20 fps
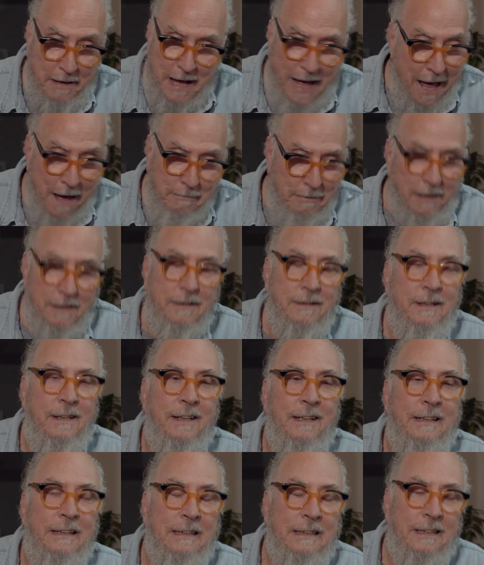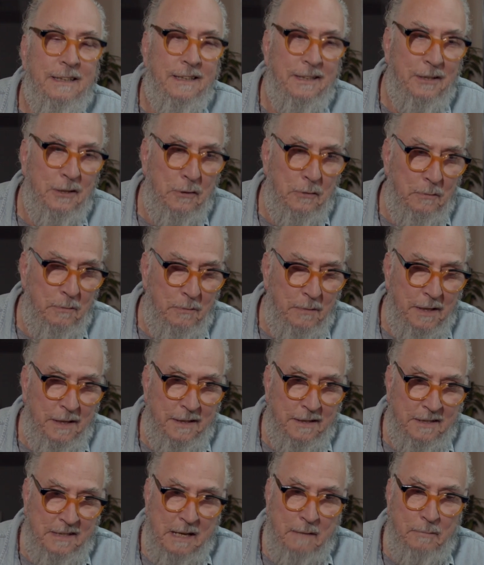ever
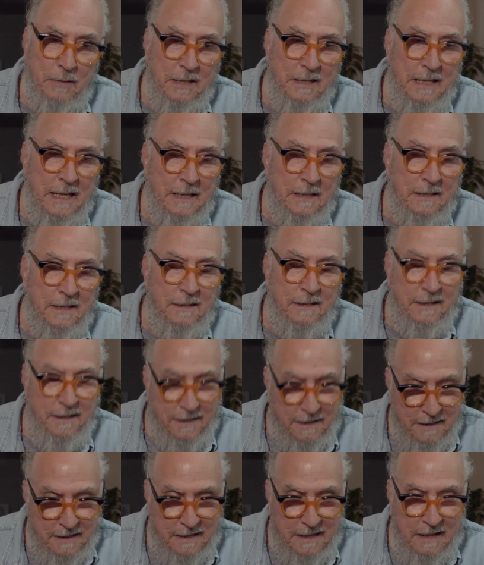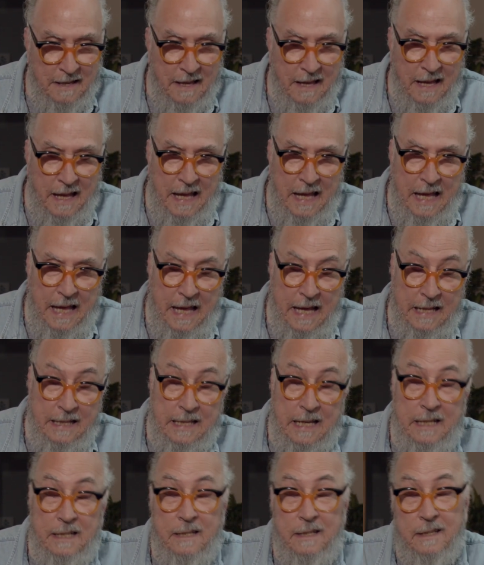accepted that. And
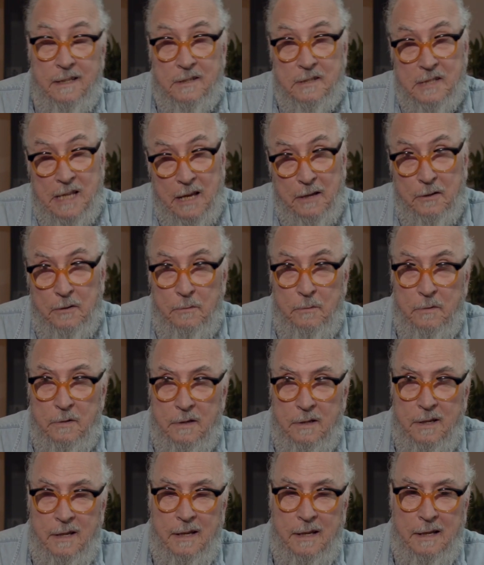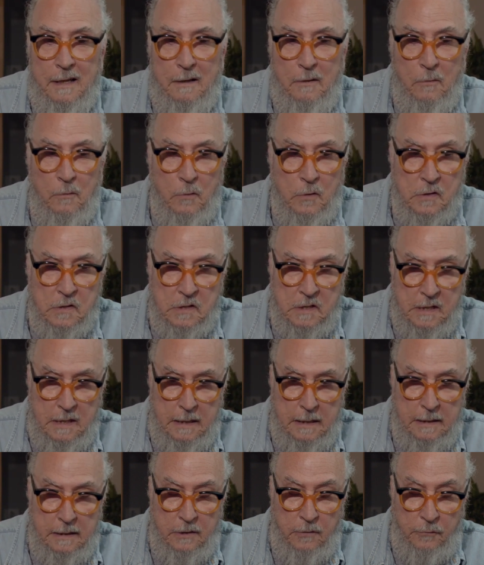then the second was
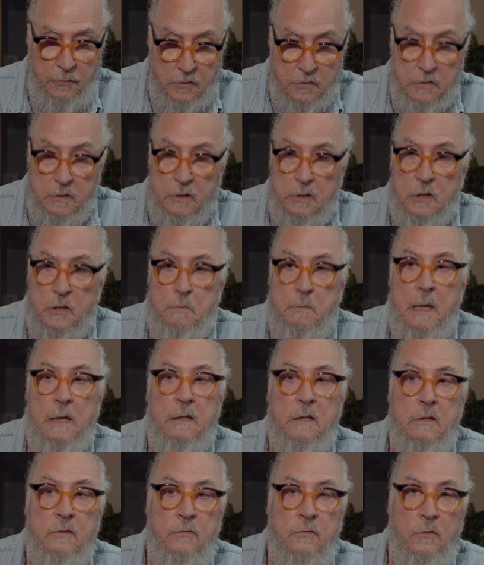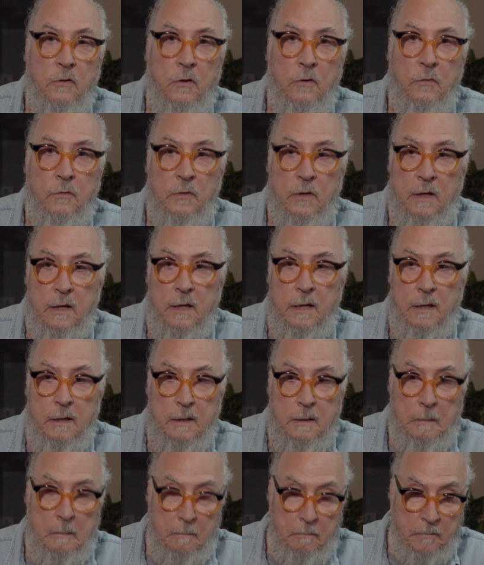the first retrospective of
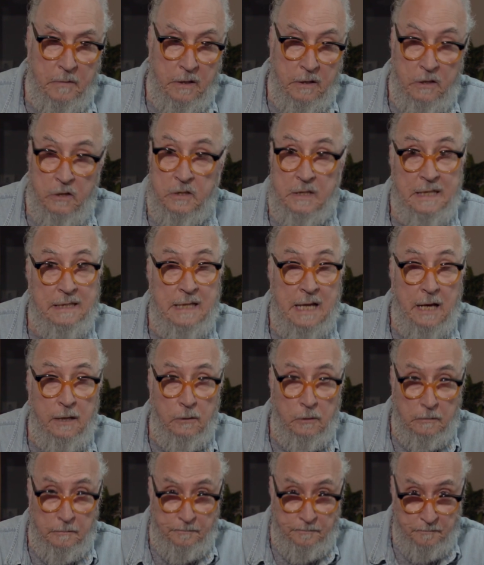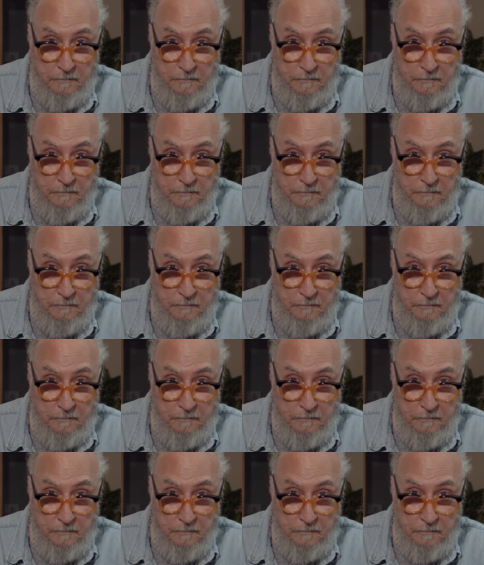Guerdataro,